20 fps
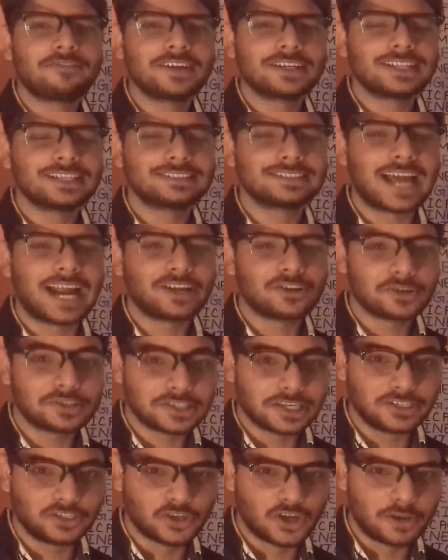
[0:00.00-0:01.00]
after the
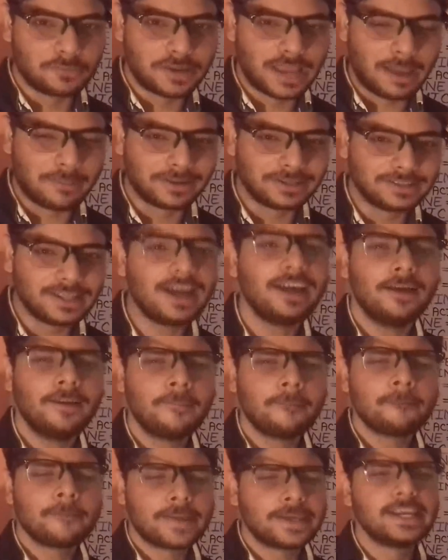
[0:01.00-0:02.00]
cytosine, you will be having the
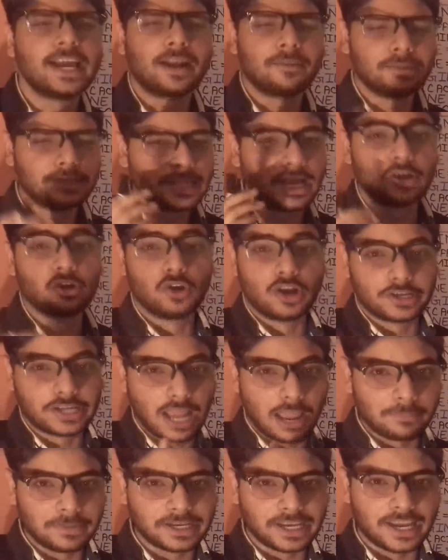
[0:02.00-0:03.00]
here mean the
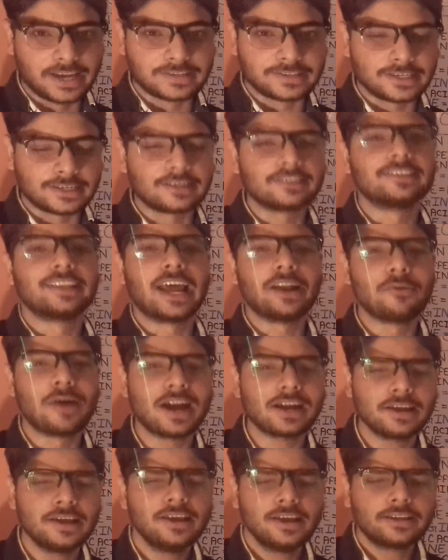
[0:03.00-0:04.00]
glutamic acid. Then
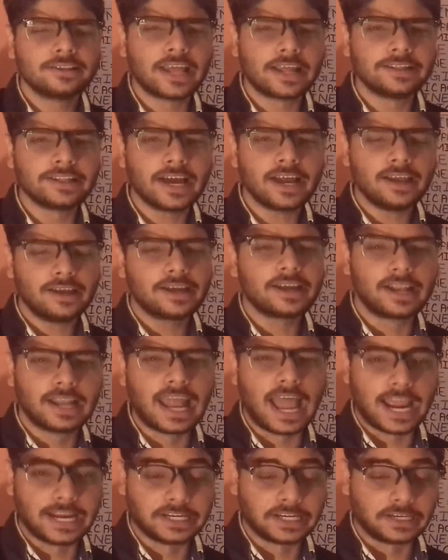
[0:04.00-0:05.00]
what? Then the
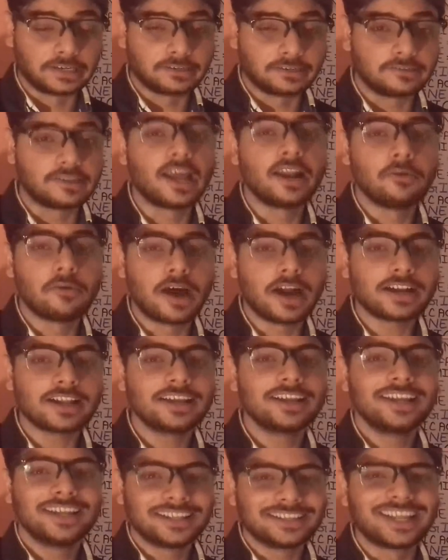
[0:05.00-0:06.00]
gliadin. Then
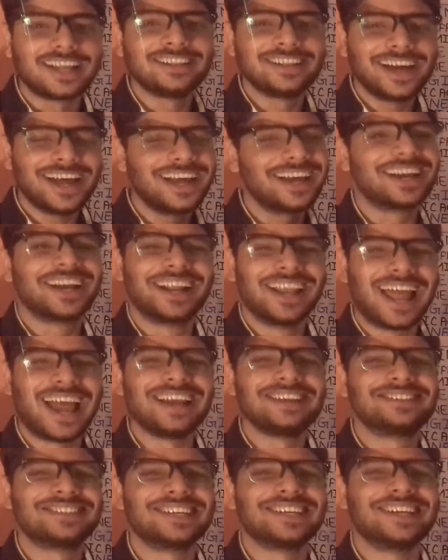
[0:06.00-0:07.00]
what? Then the
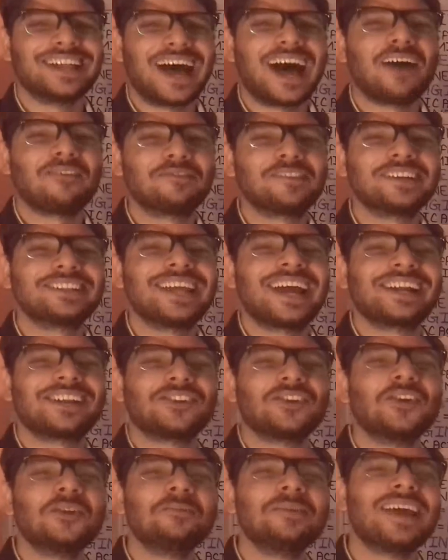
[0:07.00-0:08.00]
glycine. After
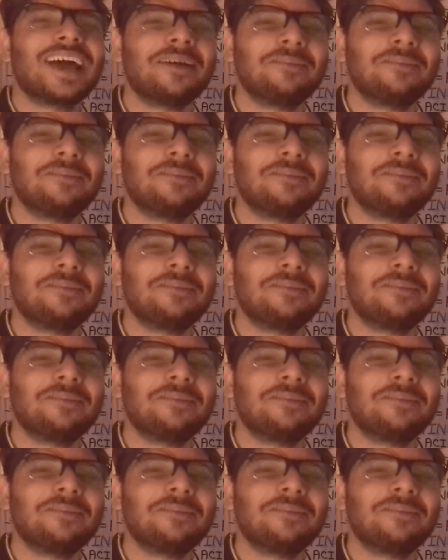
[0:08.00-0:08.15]
that you will be